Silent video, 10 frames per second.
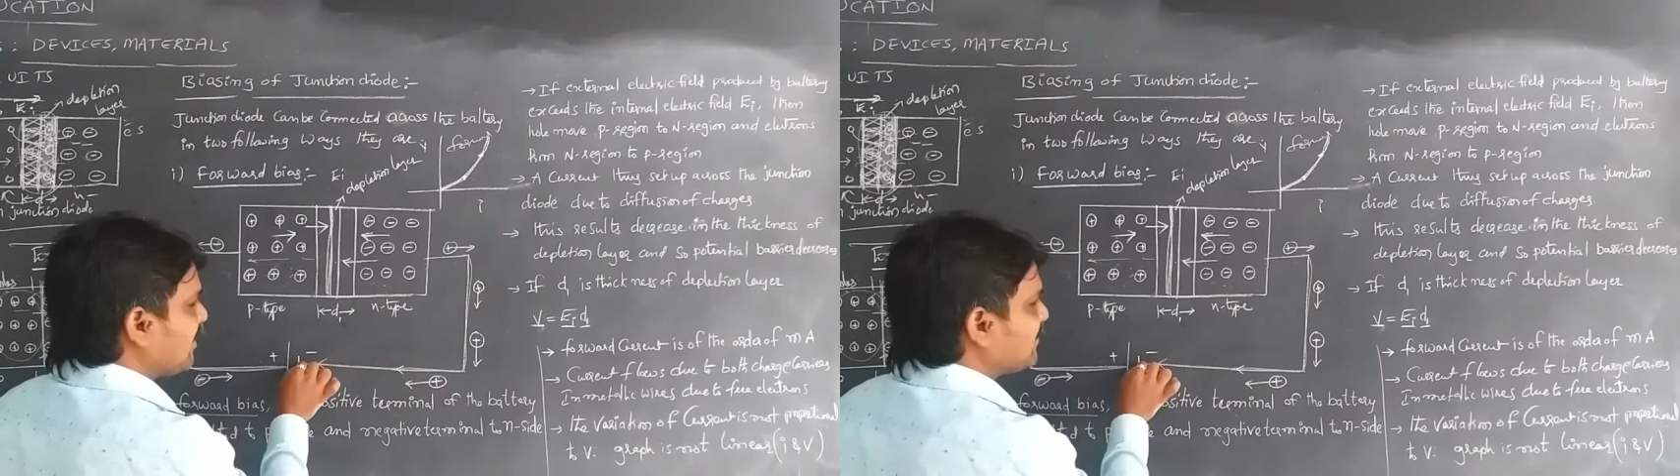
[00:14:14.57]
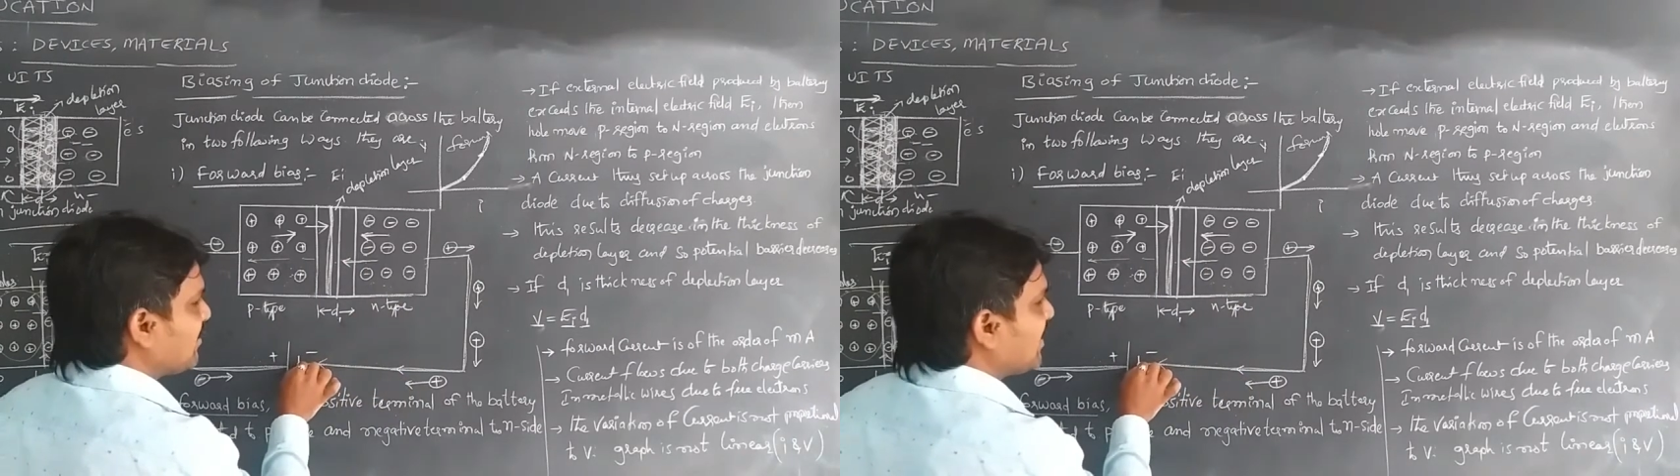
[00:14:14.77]

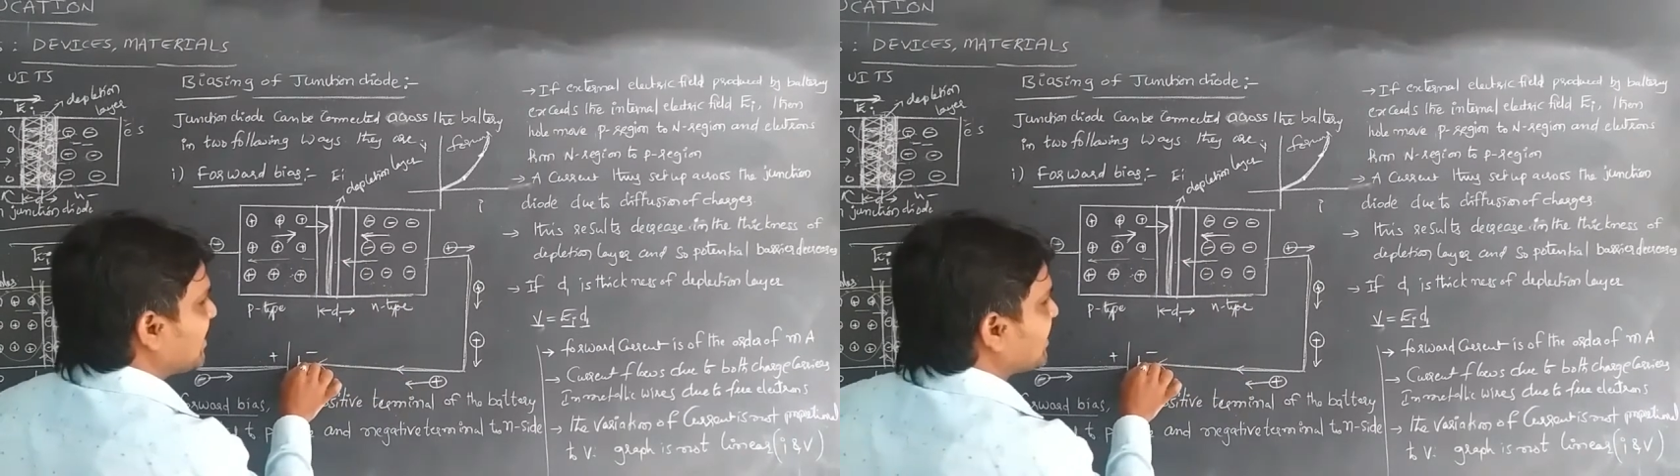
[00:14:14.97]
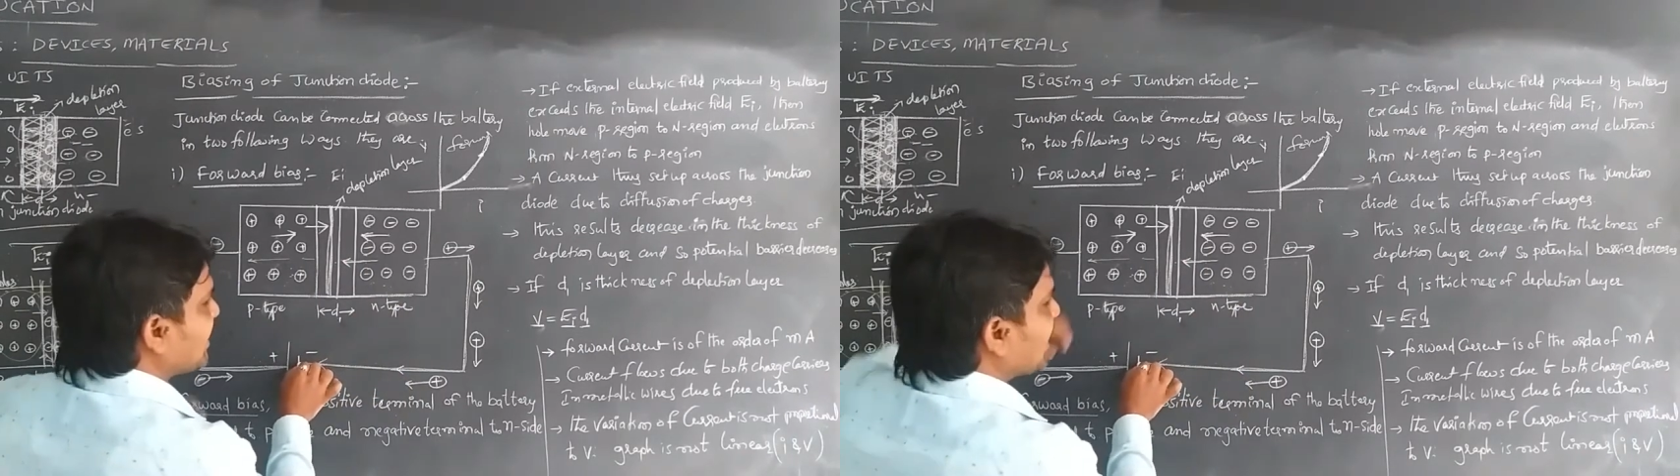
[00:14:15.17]
of the
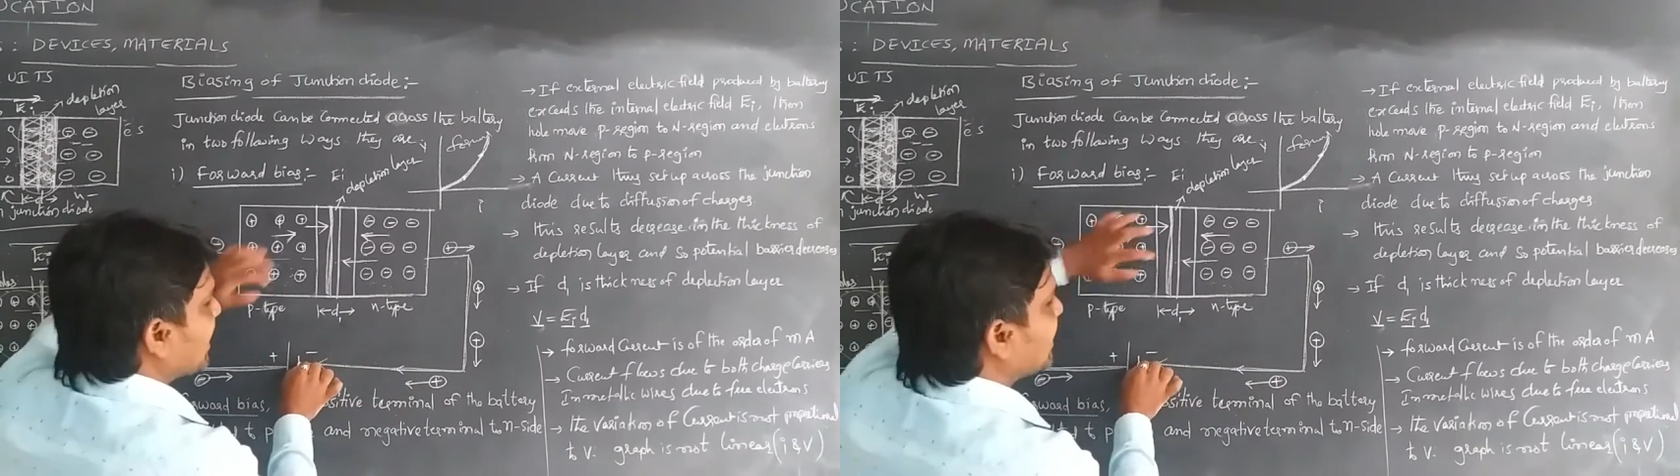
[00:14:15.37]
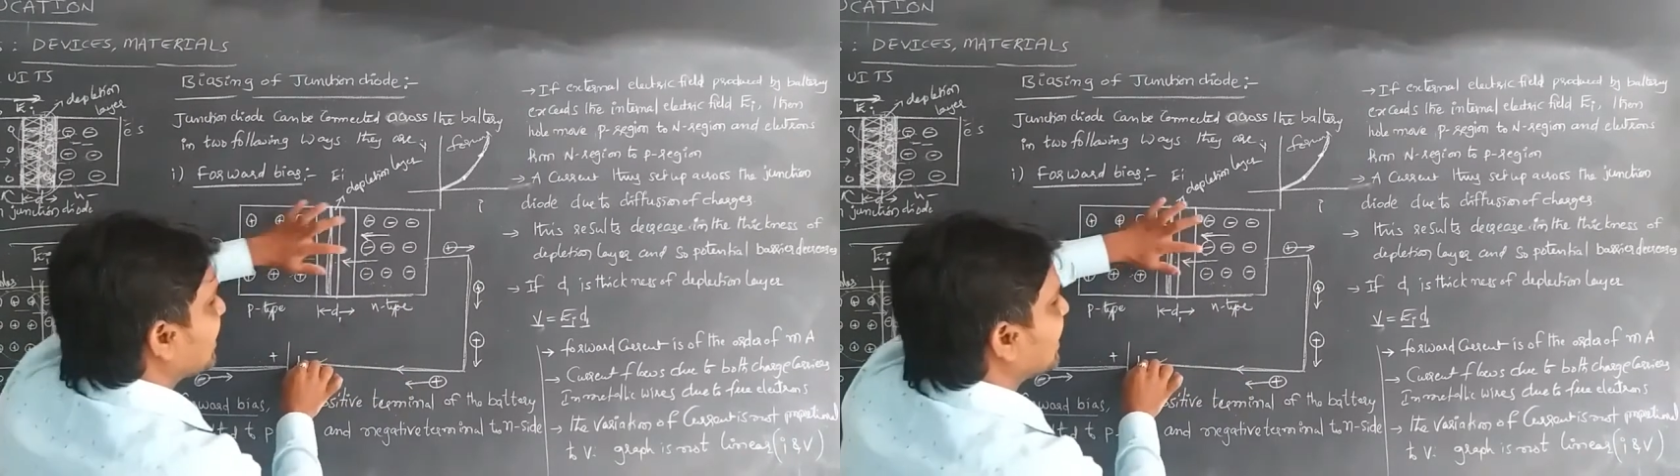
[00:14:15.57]
battery
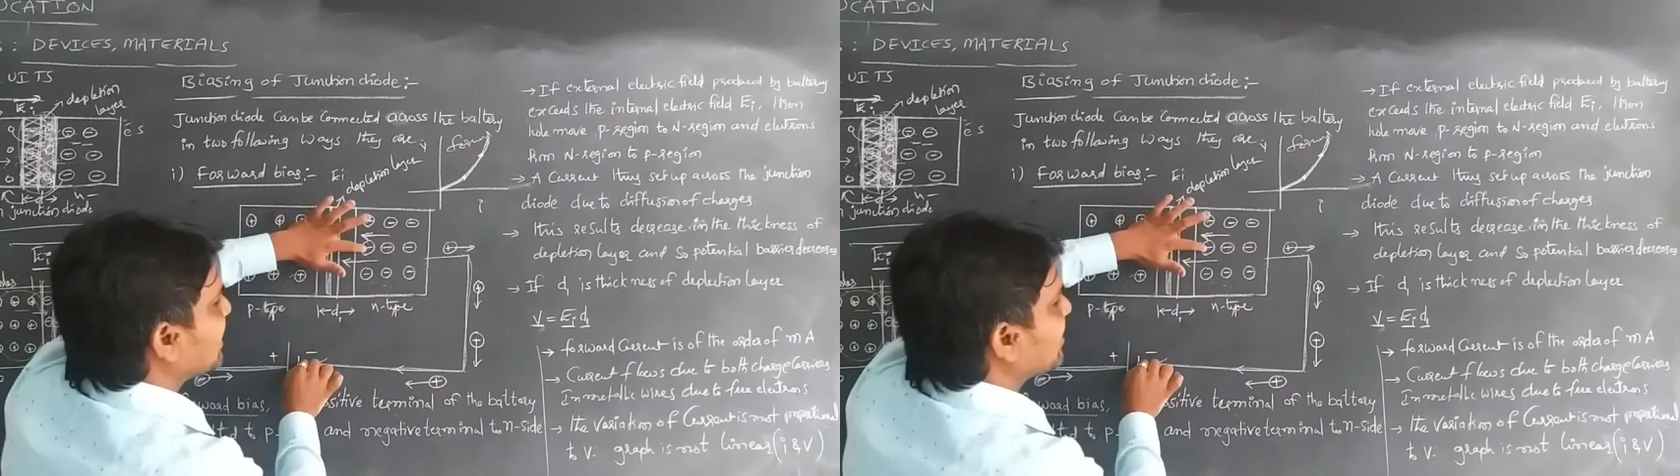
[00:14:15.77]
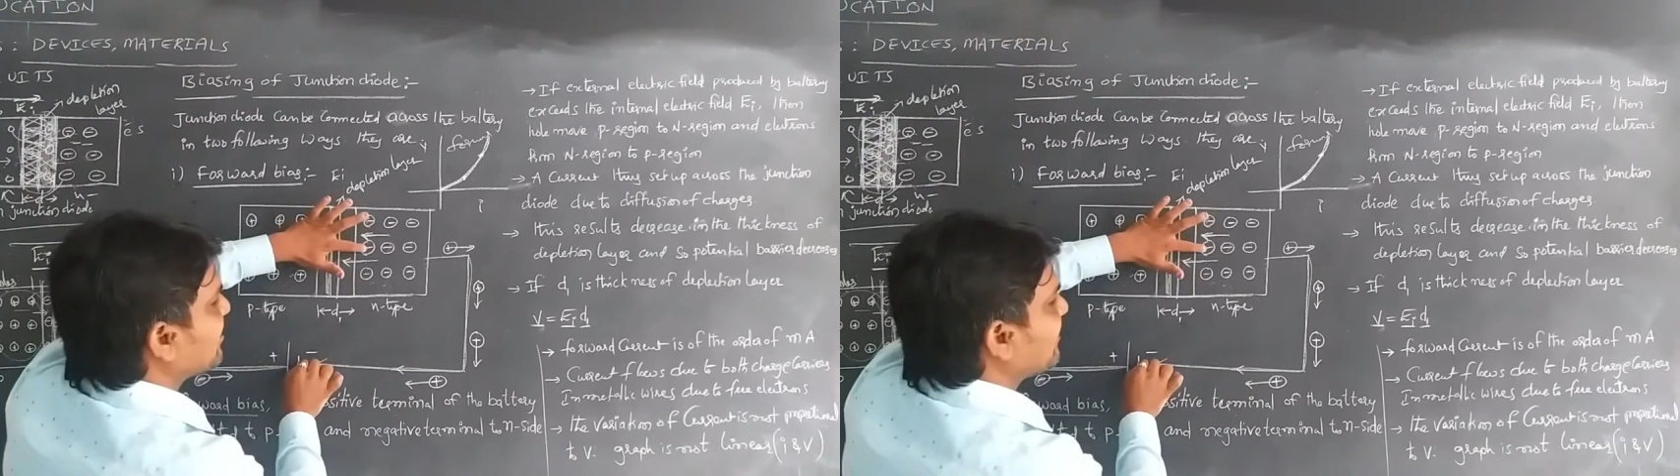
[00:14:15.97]
and the N
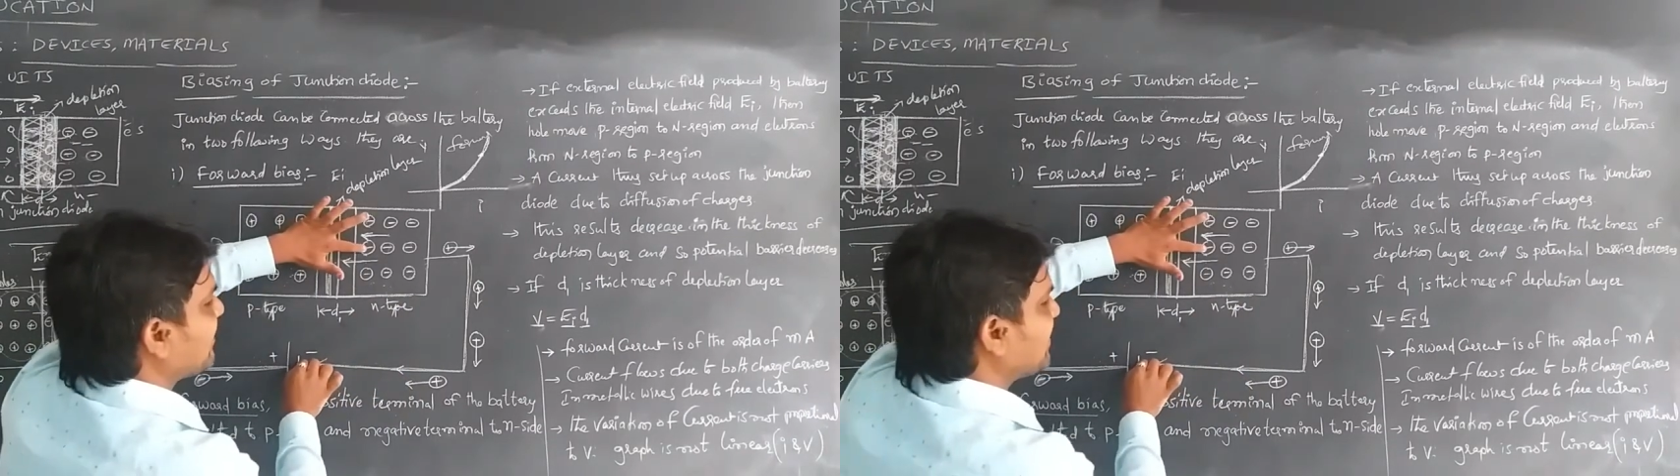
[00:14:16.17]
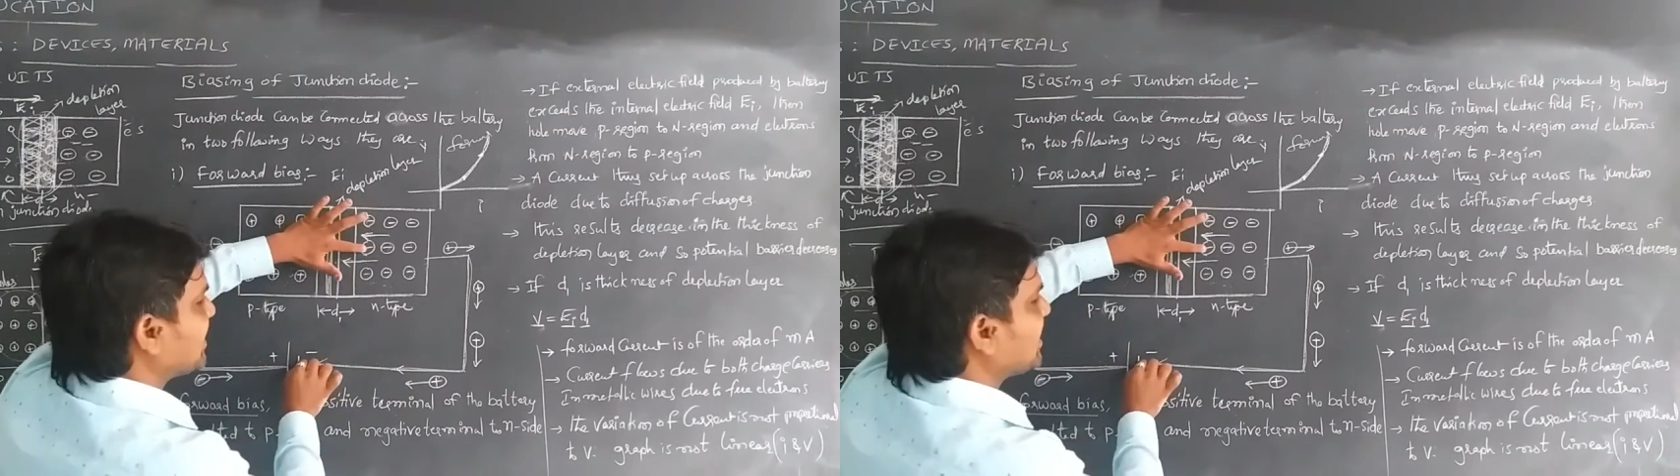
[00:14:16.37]
type of
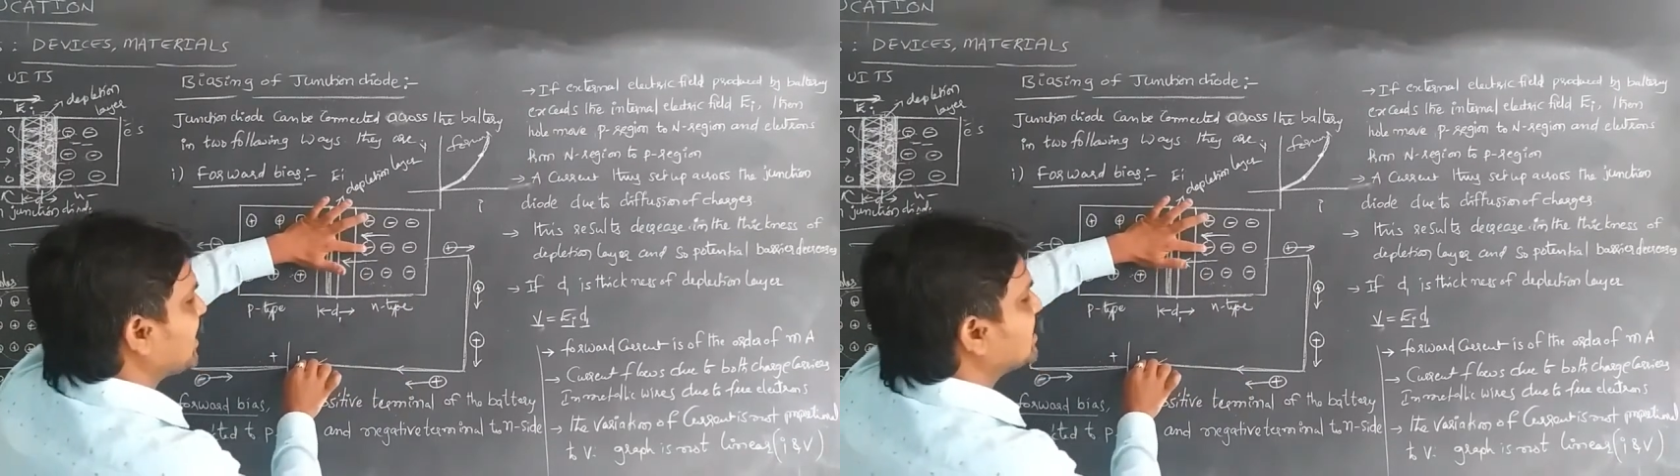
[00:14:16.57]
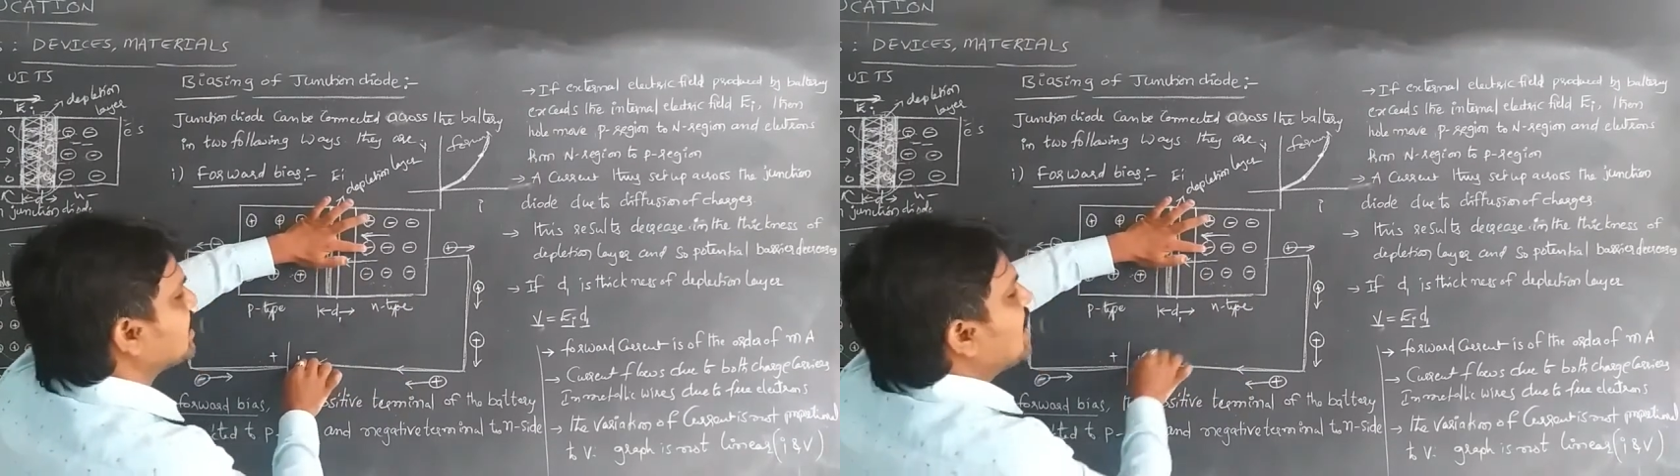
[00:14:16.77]
a materials,